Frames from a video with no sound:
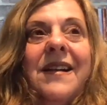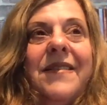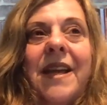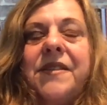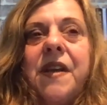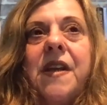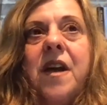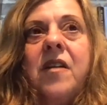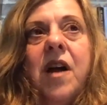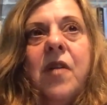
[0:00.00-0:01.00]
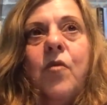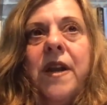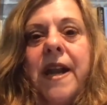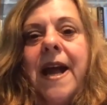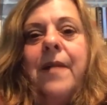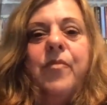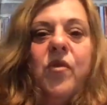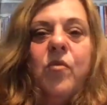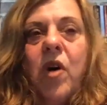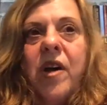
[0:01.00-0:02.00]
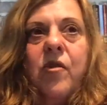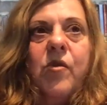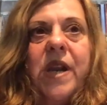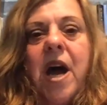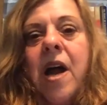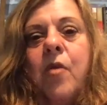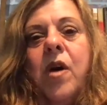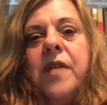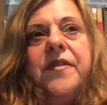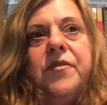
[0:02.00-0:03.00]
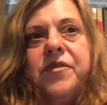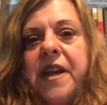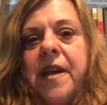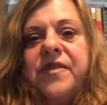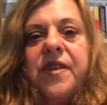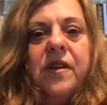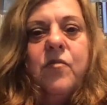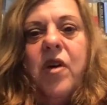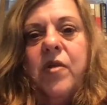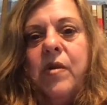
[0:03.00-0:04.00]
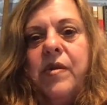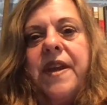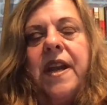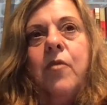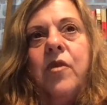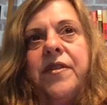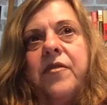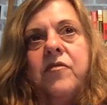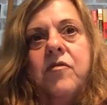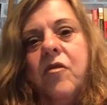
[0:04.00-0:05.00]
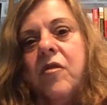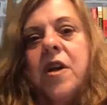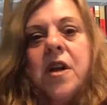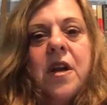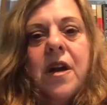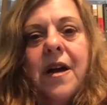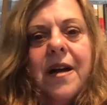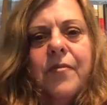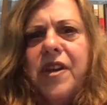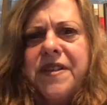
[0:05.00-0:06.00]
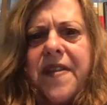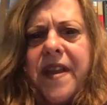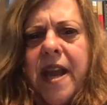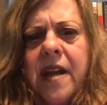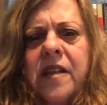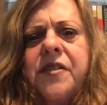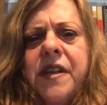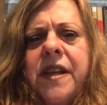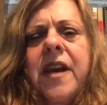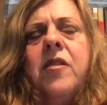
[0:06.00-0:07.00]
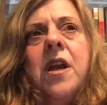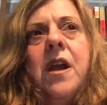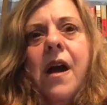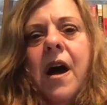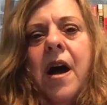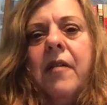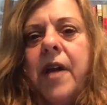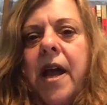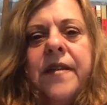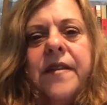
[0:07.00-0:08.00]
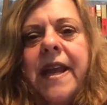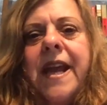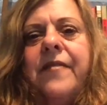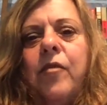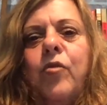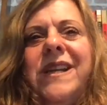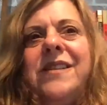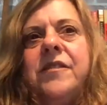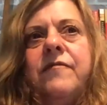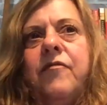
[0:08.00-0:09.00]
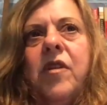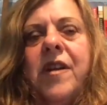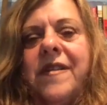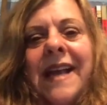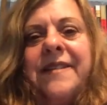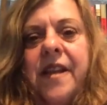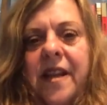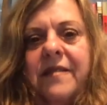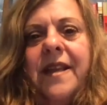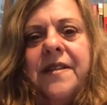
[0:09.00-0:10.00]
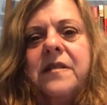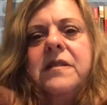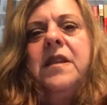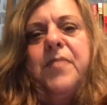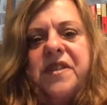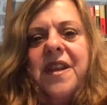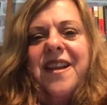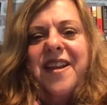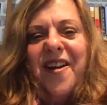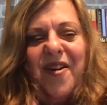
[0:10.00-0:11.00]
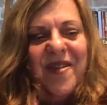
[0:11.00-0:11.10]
They say, no, I want an Apple, and why do I want it? I want the new Samsung, and why do I want that? I want the Google, what is that, the Galaxy now? And they have a reason for it, and that's it. That's as deep as they go.